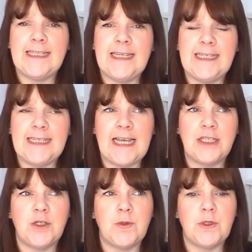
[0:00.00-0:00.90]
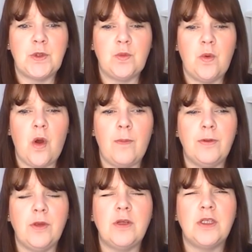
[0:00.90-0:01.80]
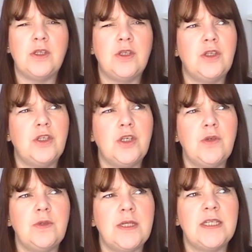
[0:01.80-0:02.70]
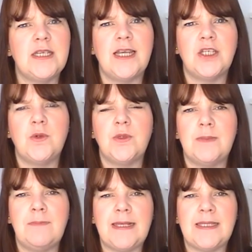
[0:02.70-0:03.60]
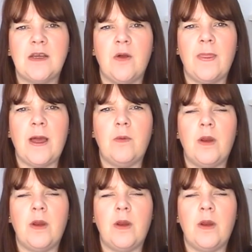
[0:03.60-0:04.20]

an international swap. You could choose international or domestic on that one.